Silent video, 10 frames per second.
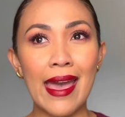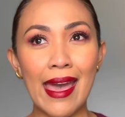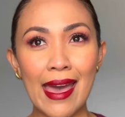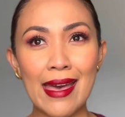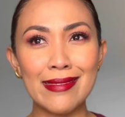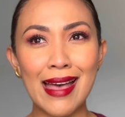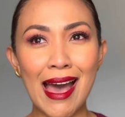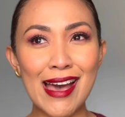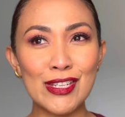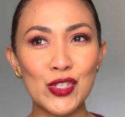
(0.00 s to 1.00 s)
and
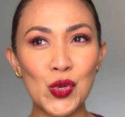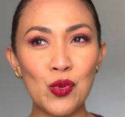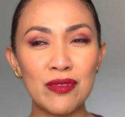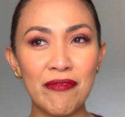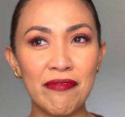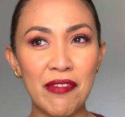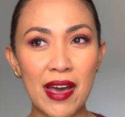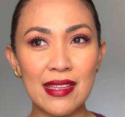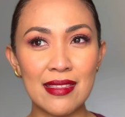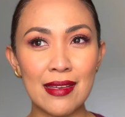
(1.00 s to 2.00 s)
I don't
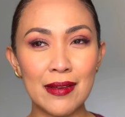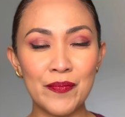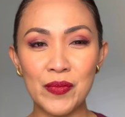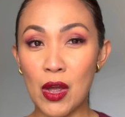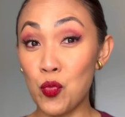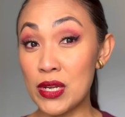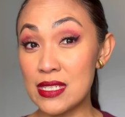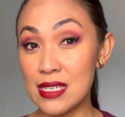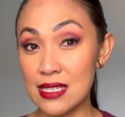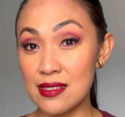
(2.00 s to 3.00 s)
find them
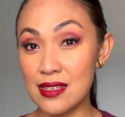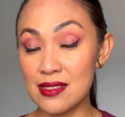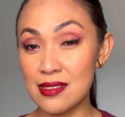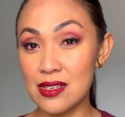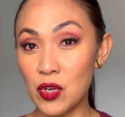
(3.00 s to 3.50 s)
redundant.